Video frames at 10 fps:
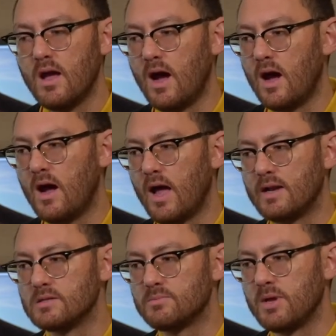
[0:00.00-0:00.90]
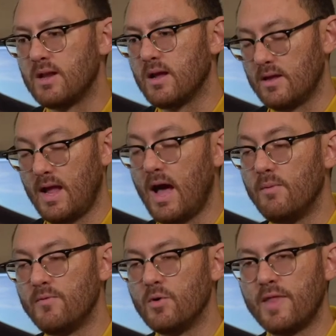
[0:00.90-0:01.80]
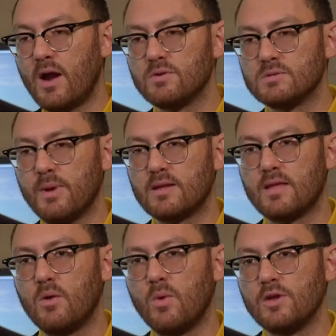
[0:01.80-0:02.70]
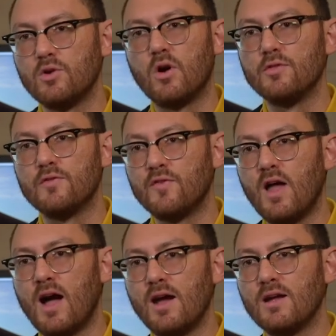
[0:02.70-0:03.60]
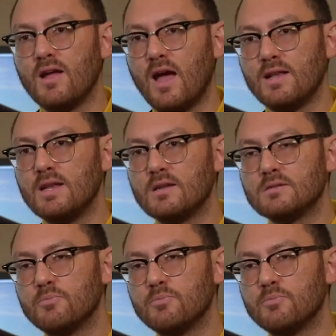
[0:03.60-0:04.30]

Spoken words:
And it's been helpful in that respect that when you're on the fly and needing to